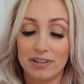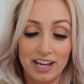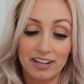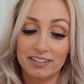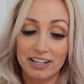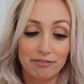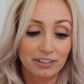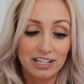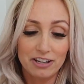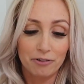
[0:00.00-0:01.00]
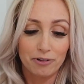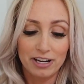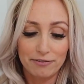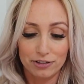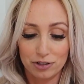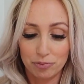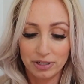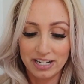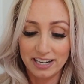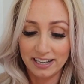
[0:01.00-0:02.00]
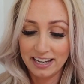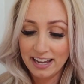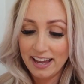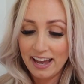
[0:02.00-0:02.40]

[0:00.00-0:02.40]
and definitely ready for spring.